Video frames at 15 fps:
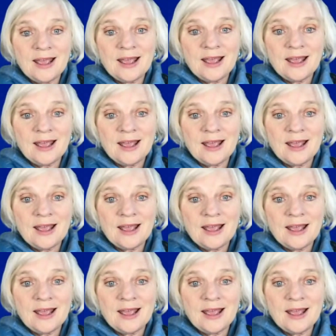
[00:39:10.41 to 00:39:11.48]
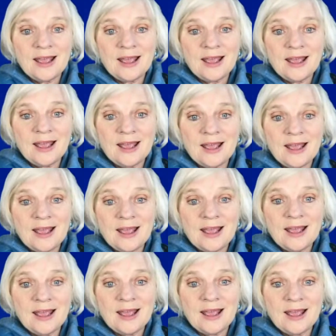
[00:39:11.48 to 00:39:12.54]
enjoying a meal where
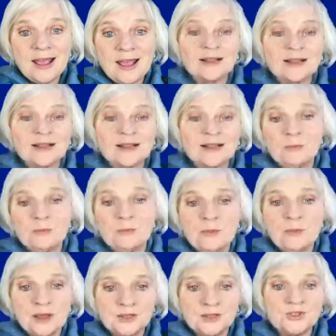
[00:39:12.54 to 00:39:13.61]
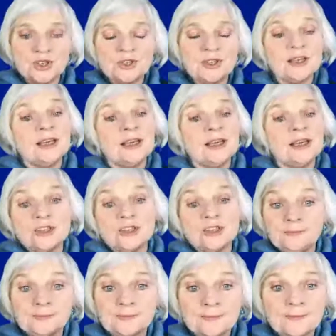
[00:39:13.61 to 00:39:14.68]
nobody gets compromised in the kitchen.